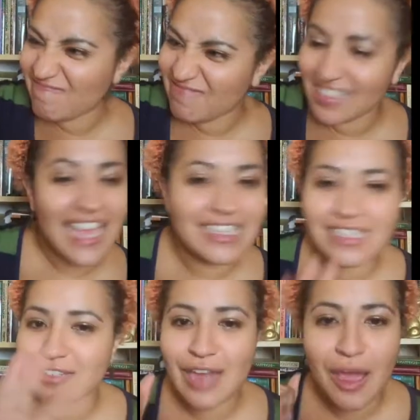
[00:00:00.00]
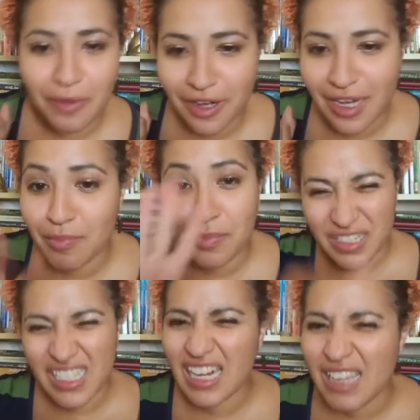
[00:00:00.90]
yeah it's still not working but
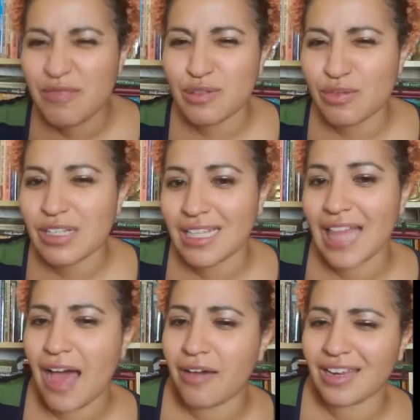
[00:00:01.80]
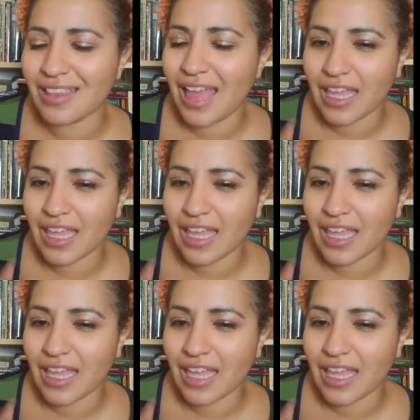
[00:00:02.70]
pretend it was really loud and like